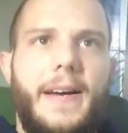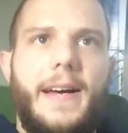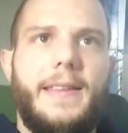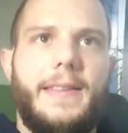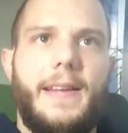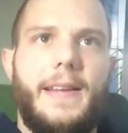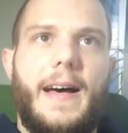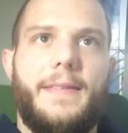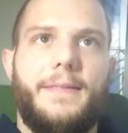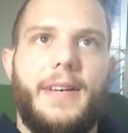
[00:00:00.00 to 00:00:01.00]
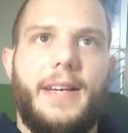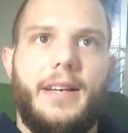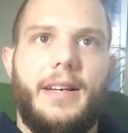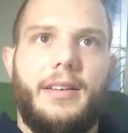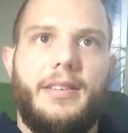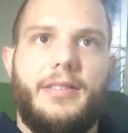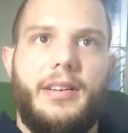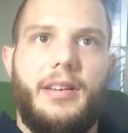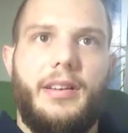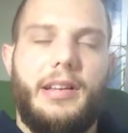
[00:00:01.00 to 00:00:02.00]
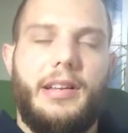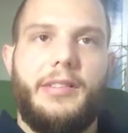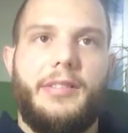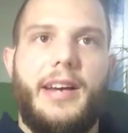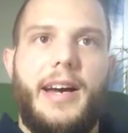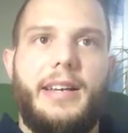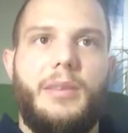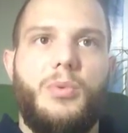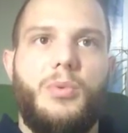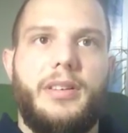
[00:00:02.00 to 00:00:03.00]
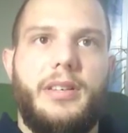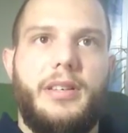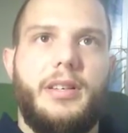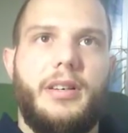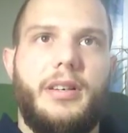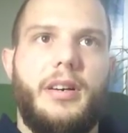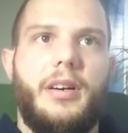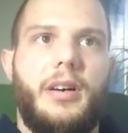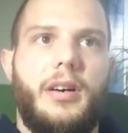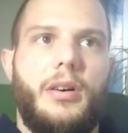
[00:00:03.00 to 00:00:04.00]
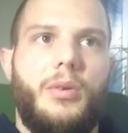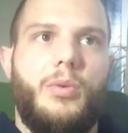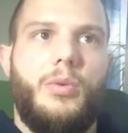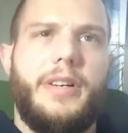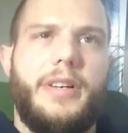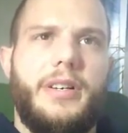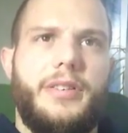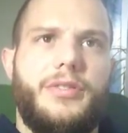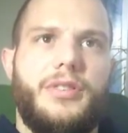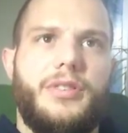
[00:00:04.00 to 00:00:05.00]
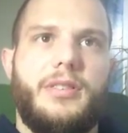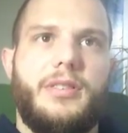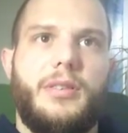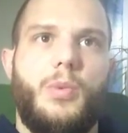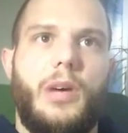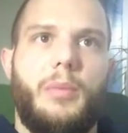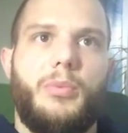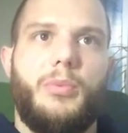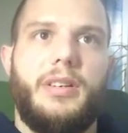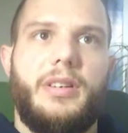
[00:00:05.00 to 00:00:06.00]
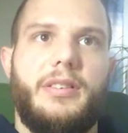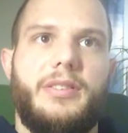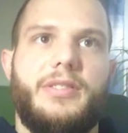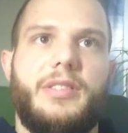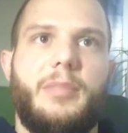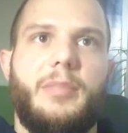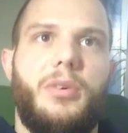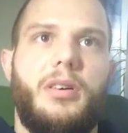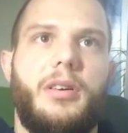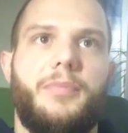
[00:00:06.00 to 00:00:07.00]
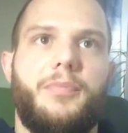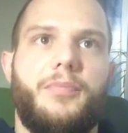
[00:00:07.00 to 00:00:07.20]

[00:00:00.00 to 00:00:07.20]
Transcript: And the last thing is the little tiny one here, which is as well pretty simple.